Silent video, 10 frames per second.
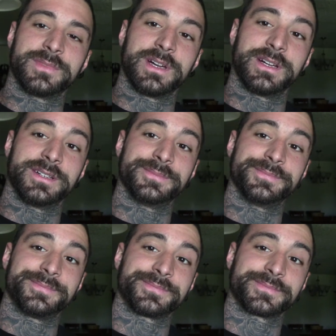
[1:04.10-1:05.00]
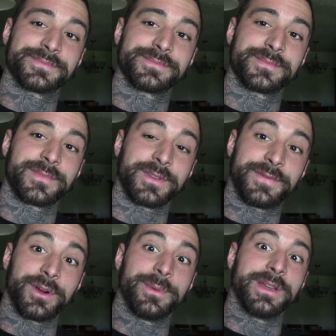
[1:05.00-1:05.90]
um,
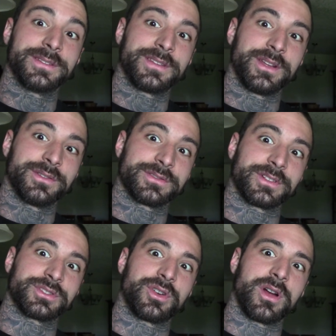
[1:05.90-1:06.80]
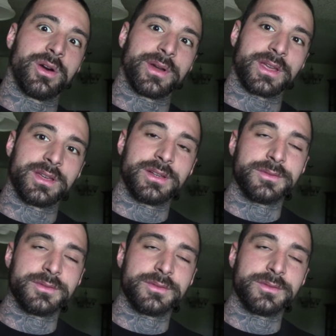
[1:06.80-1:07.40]
ferments, you know, and starts growing.